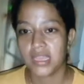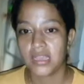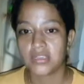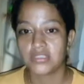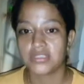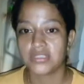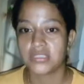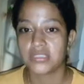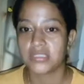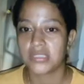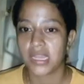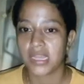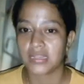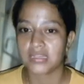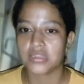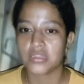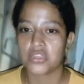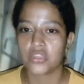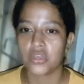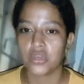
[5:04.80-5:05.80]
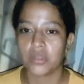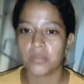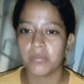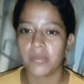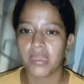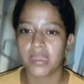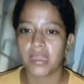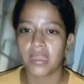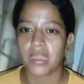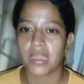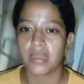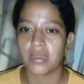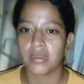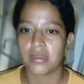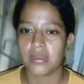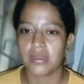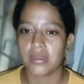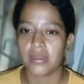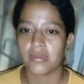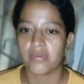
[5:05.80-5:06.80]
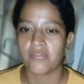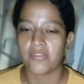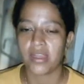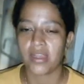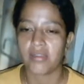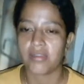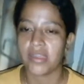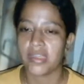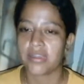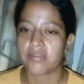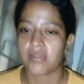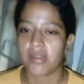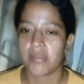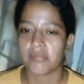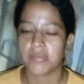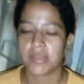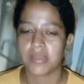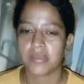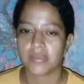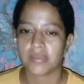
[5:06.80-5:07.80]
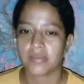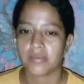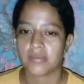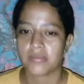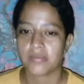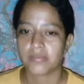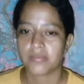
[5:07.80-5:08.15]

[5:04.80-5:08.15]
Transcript: The consistency should be very creamy.